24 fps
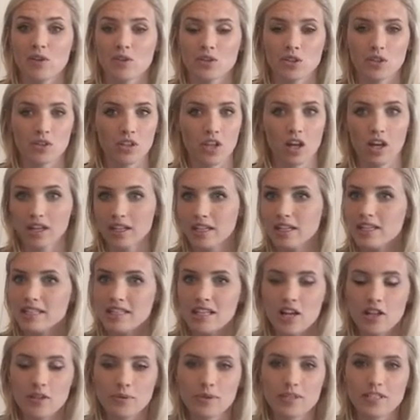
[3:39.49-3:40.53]
So you log into
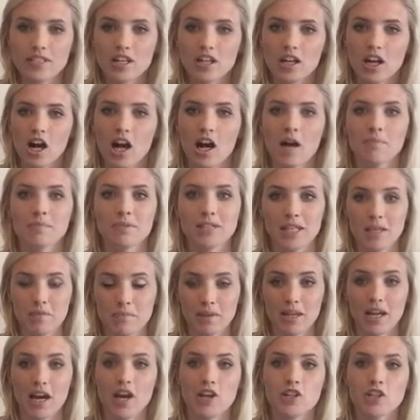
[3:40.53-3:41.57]
southwest.com, keep
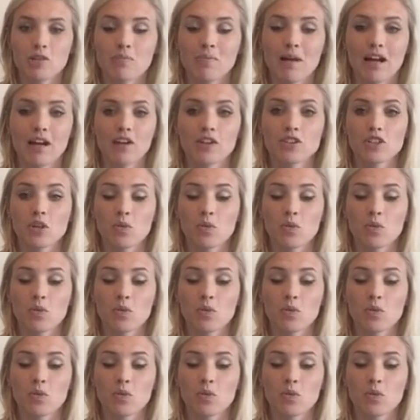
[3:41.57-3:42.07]
an eye on your miles,